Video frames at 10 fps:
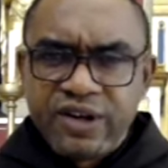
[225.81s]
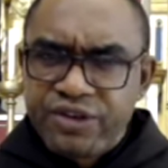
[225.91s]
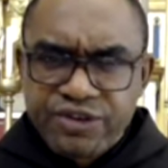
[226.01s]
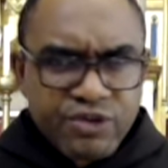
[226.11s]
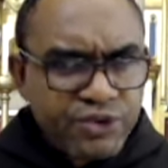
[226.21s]

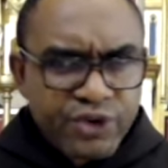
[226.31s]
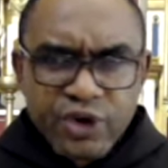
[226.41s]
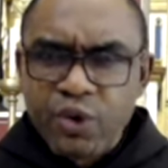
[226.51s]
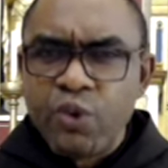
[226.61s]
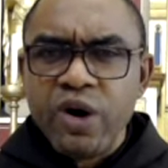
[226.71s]
true to your
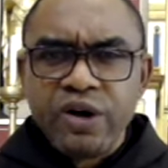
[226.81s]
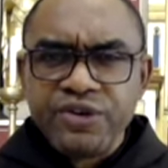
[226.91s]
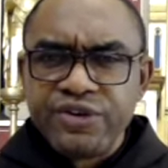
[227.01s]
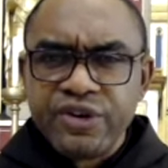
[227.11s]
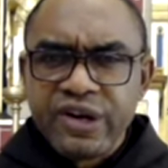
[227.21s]
word,
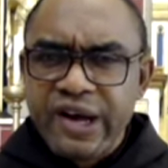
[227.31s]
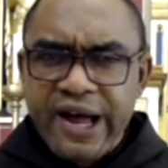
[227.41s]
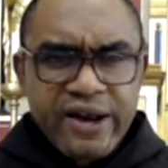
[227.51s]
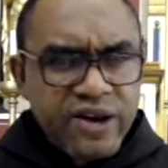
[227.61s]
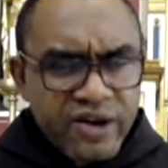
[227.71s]

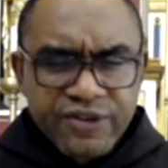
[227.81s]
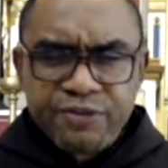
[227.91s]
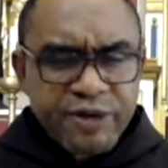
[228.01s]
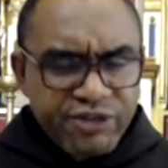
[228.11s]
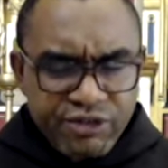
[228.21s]
and not
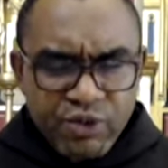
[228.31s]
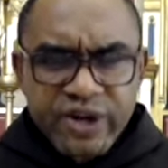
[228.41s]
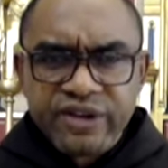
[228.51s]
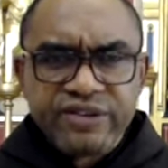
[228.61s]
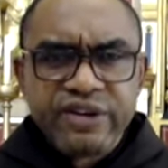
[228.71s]
be
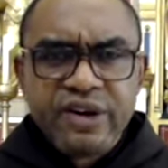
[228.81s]
swayed